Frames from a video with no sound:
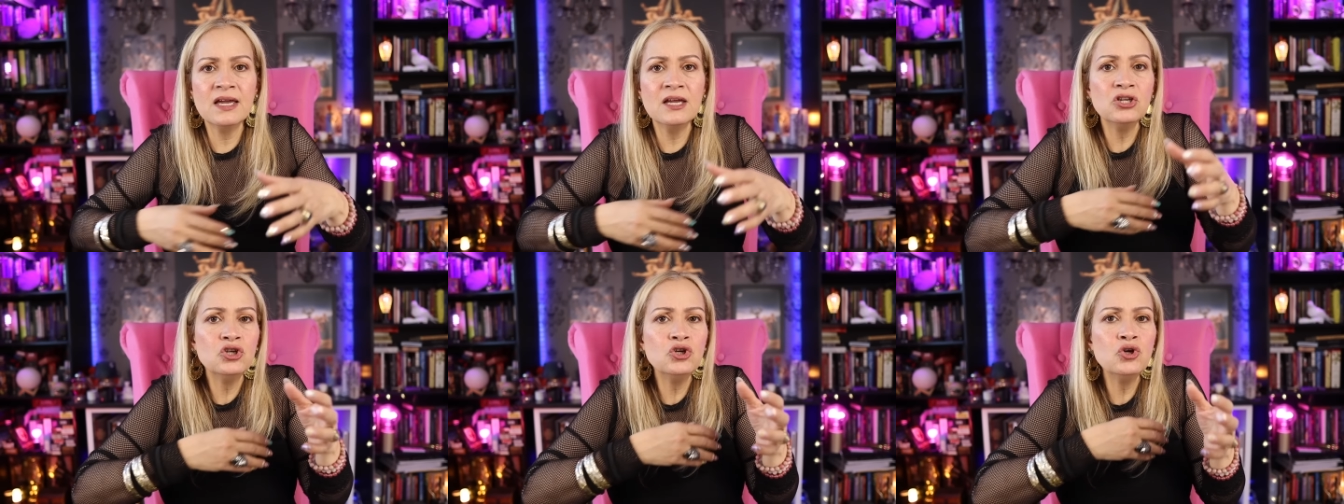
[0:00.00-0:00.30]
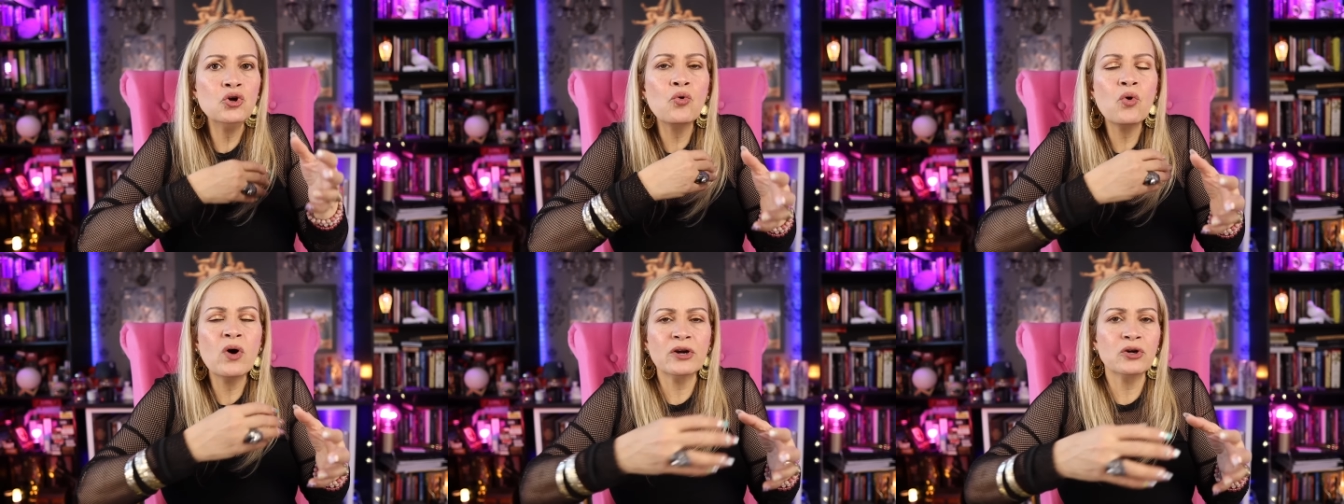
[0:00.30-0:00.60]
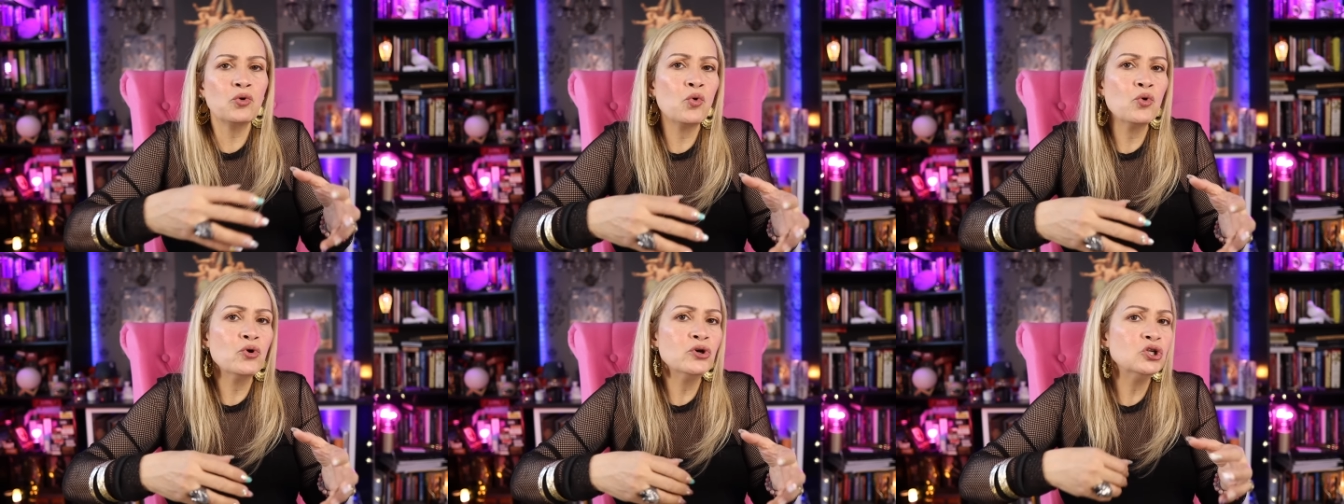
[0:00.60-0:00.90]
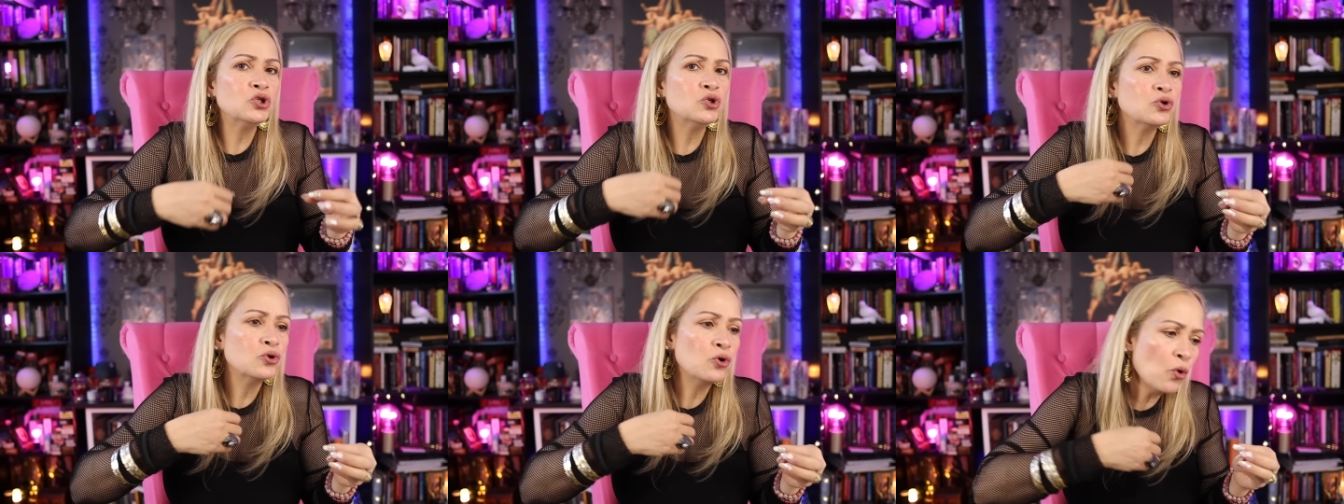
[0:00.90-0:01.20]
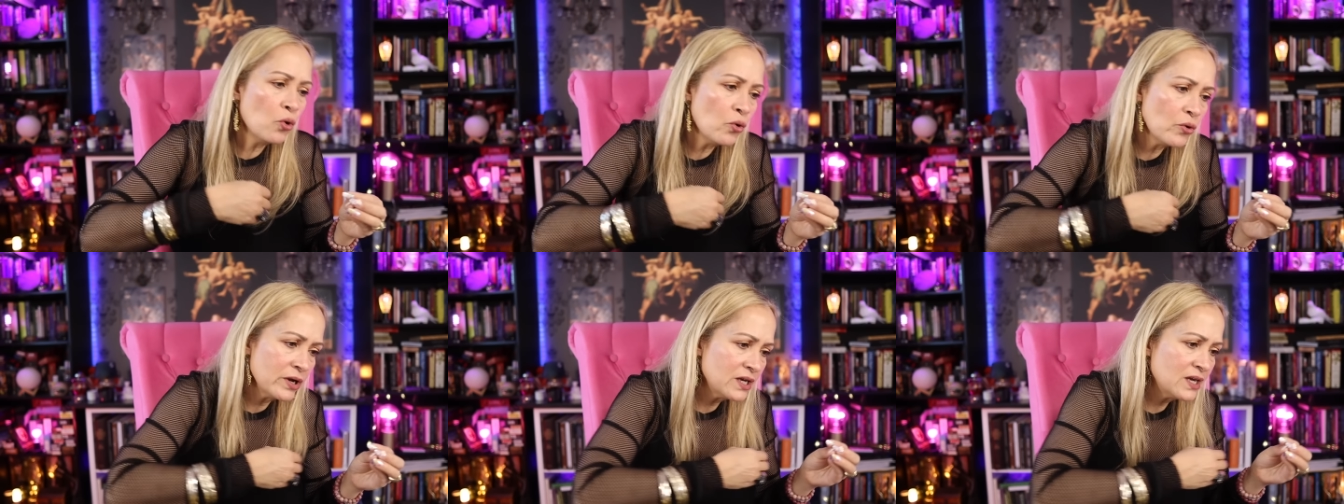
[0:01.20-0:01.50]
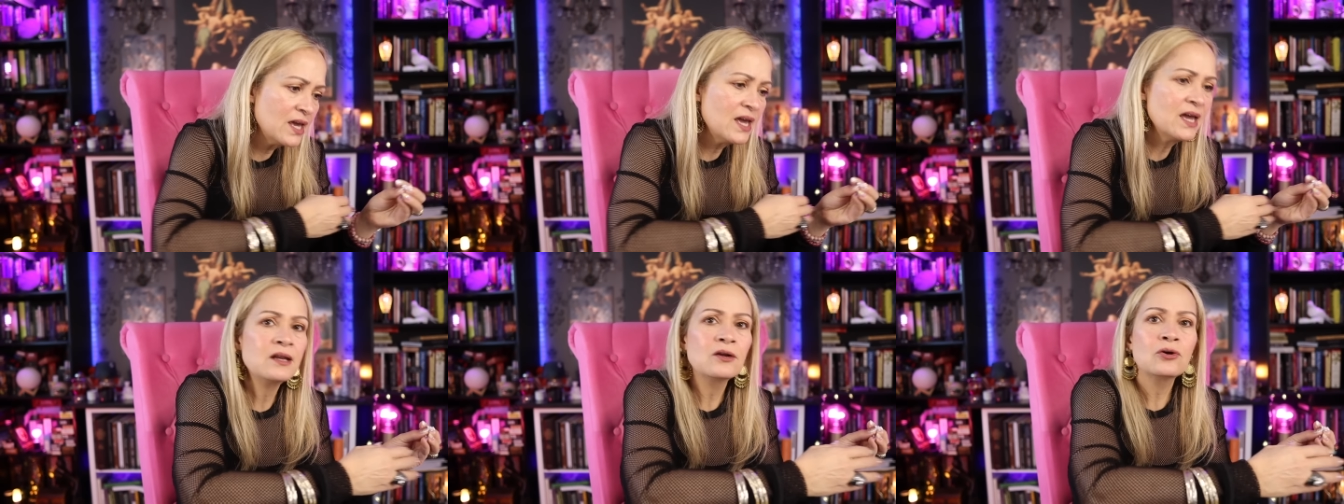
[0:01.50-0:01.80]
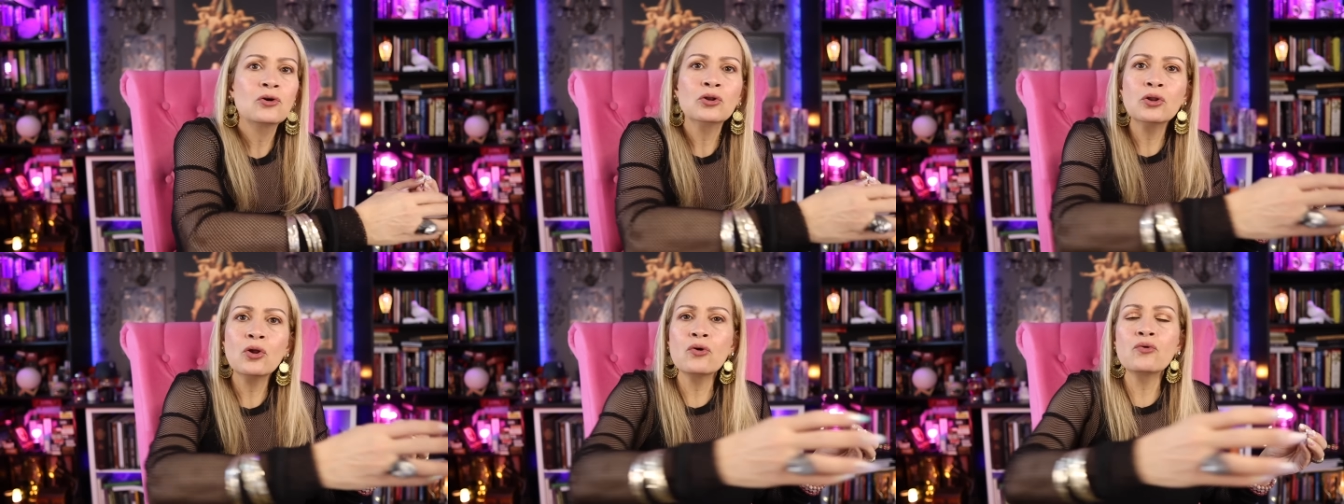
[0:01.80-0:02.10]
And you are going to go again
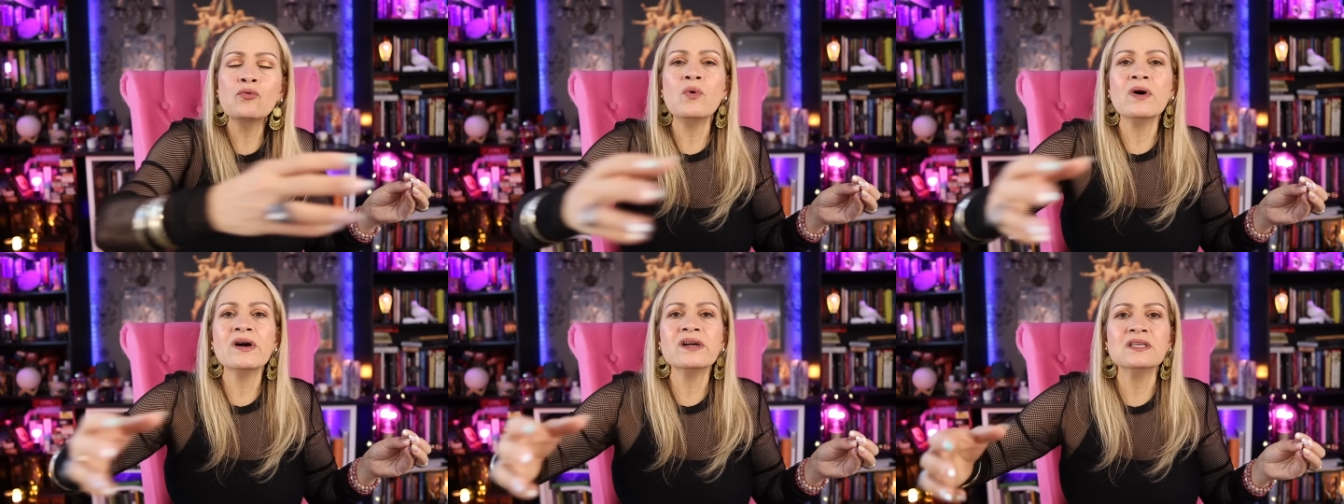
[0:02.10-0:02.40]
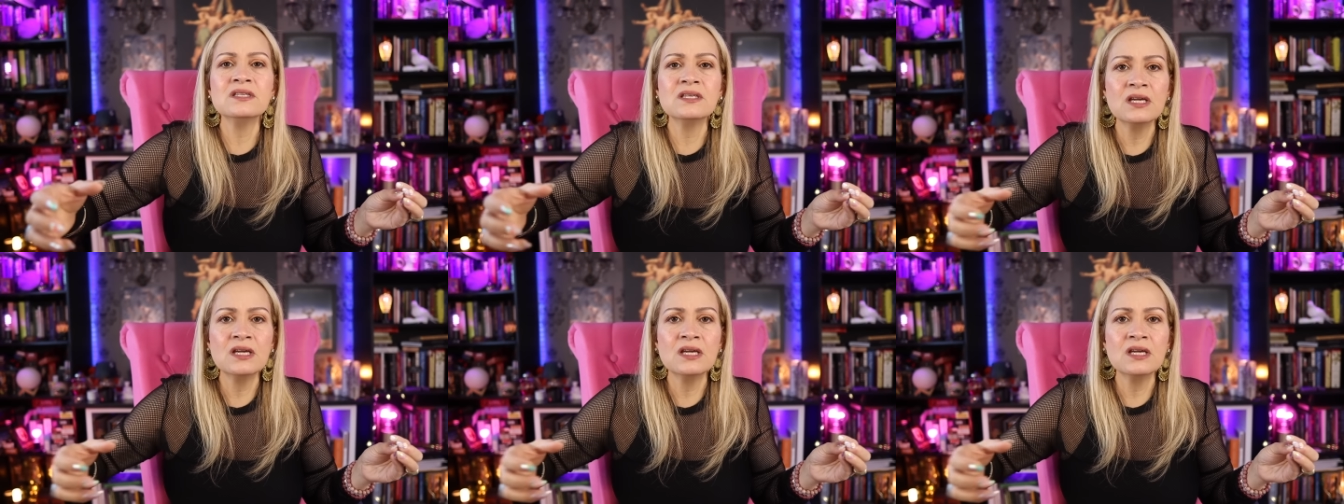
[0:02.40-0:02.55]
clockwise